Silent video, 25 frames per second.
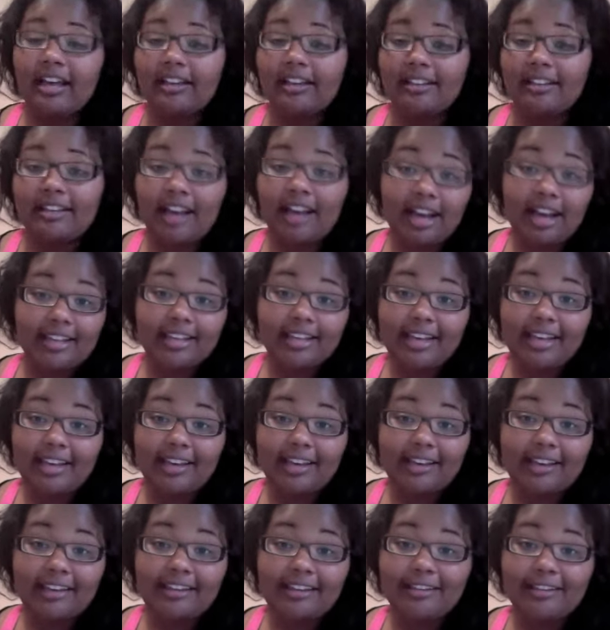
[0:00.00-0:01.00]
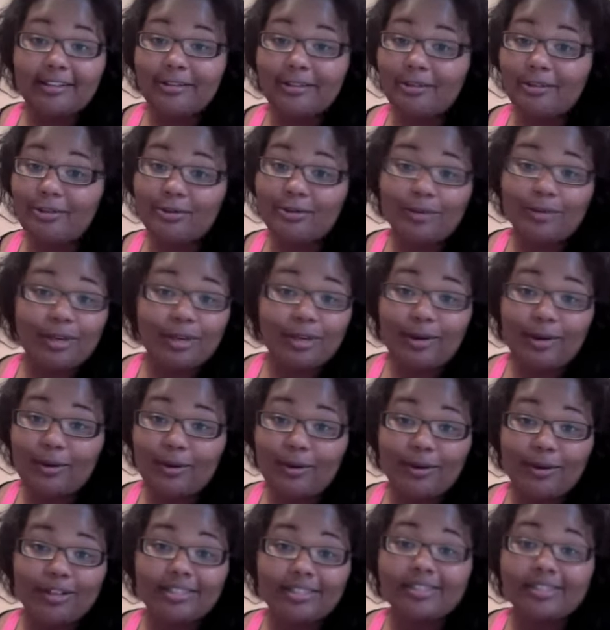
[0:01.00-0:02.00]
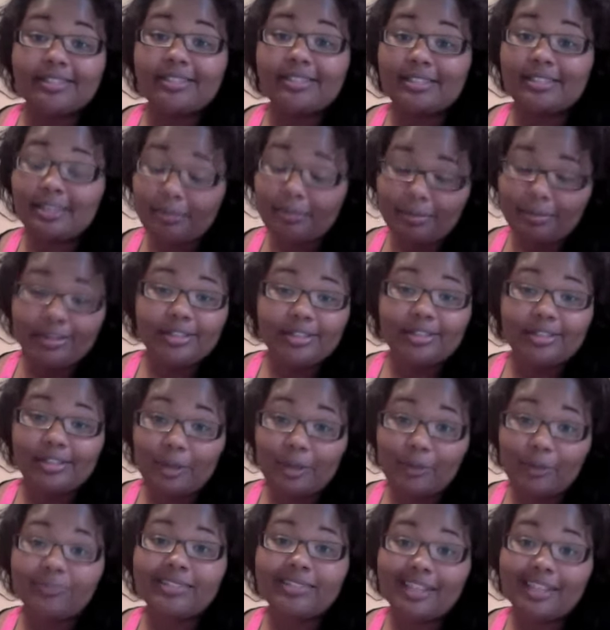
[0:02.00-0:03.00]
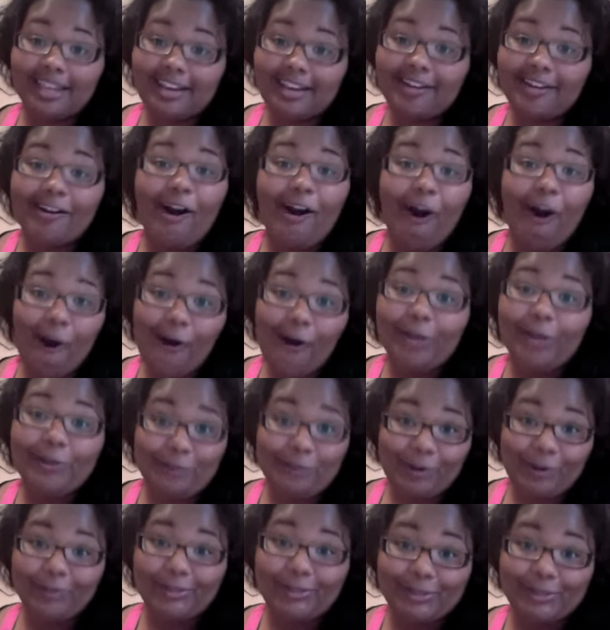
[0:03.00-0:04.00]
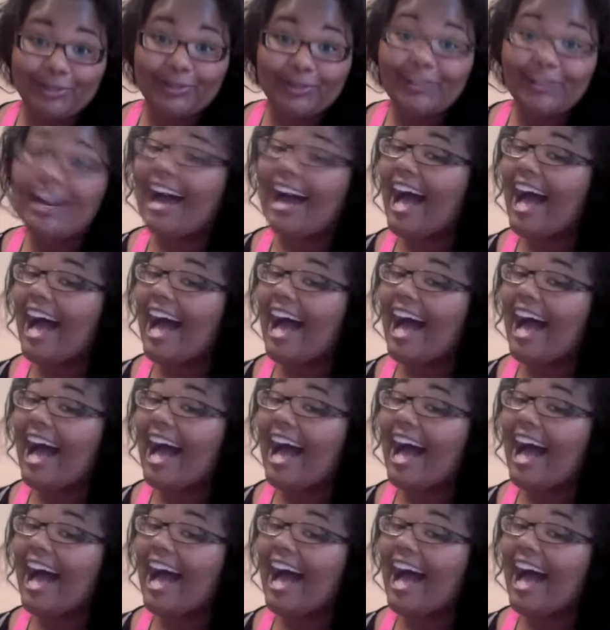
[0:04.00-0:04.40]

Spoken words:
Kanye, you can go on a slippery slope to hell all you want to.